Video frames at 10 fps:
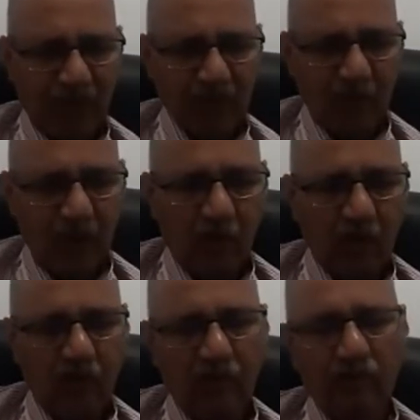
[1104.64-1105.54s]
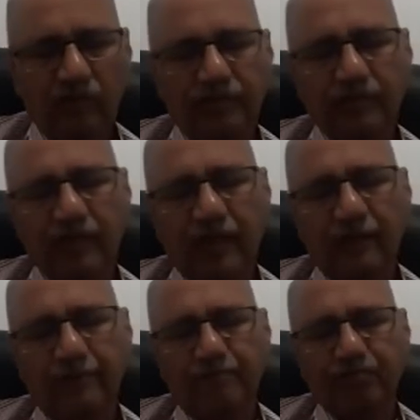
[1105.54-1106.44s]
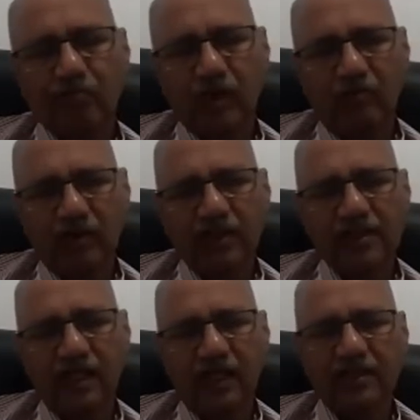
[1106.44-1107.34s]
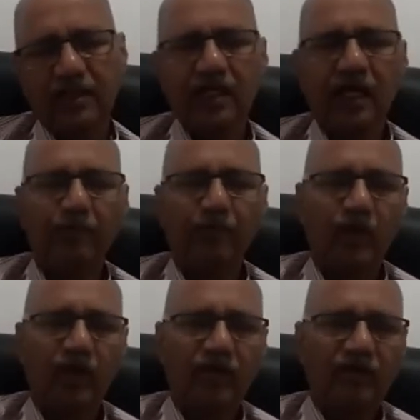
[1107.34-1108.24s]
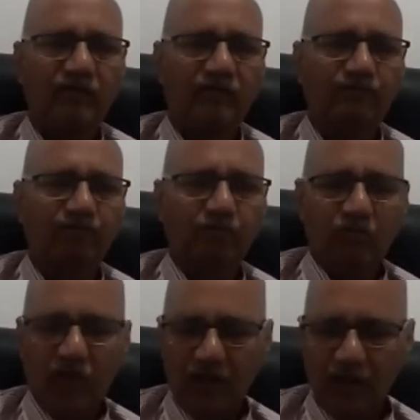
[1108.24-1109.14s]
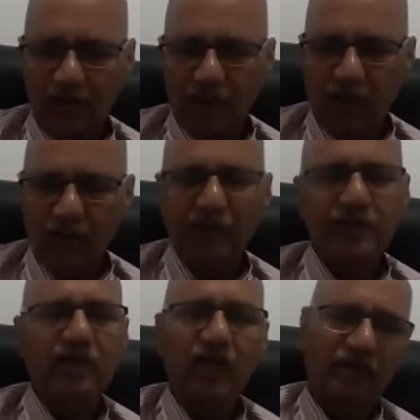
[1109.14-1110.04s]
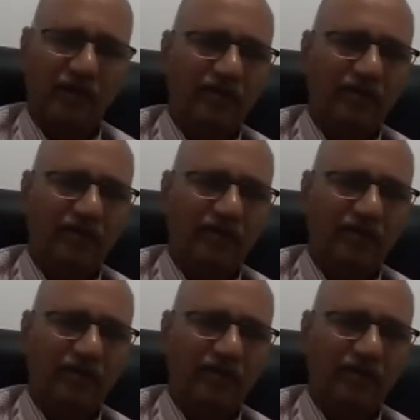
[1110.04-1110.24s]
So now, with this luxury component, the problem is started.